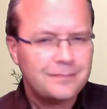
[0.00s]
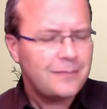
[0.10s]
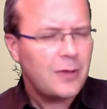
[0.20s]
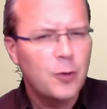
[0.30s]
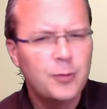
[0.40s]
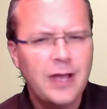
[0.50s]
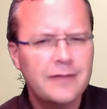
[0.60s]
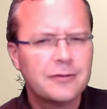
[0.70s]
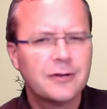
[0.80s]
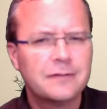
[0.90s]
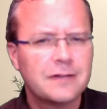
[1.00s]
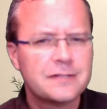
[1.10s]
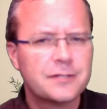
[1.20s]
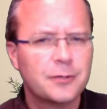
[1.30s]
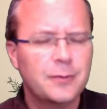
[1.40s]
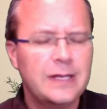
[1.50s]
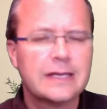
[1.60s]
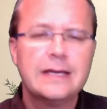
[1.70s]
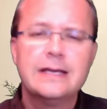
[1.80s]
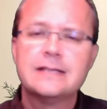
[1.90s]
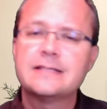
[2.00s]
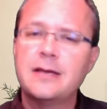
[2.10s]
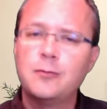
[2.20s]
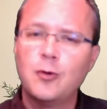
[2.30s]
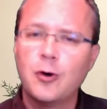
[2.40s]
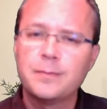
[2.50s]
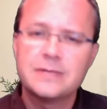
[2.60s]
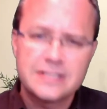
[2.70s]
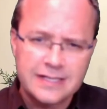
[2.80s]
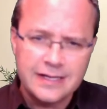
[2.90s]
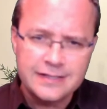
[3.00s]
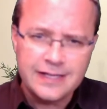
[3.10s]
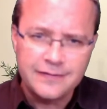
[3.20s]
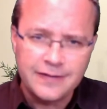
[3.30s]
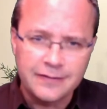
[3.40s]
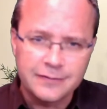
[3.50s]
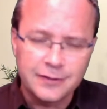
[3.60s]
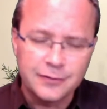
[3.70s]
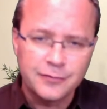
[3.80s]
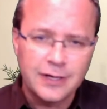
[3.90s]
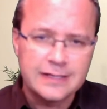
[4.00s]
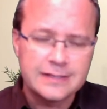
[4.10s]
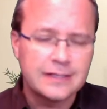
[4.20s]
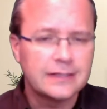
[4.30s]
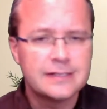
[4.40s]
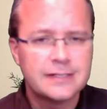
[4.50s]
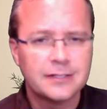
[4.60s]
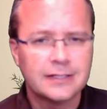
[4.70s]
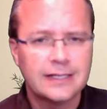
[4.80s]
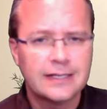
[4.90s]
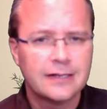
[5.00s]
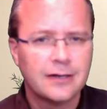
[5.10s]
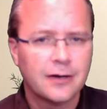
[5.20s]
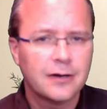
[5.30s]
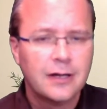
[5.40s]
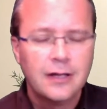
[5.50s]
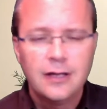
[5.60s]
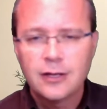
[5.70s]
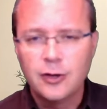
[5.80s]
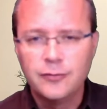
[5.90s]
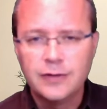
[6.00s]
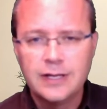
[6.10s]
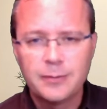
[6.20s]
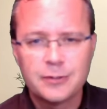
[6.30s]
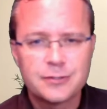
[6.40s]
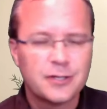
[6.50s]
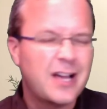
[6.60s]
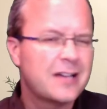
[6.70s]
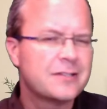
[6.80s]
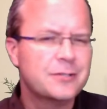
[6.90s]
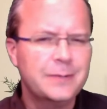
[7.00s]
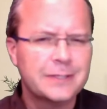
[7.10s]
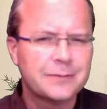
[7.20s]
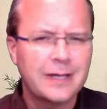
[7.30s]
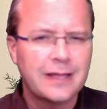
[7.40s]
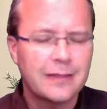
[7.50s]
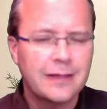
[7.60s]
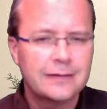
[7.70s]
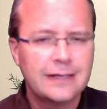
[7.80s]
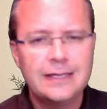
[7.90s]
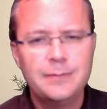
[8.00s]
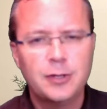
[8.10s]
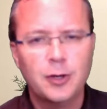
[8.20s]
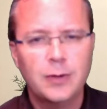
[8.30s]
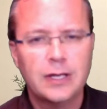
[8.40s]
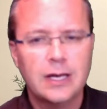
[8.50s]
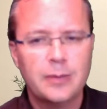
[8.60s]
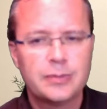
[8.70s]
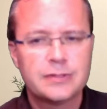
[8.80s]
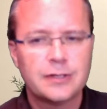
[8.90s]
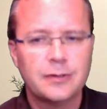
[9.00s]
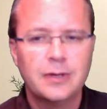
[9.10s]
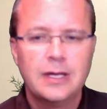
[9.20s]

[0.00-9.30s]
Hope you have a great rest of your week. Stay warm, stay safe out there, friends. At least here in Lincoln, our COVID numbers are not doing the right thing. They keep going up, so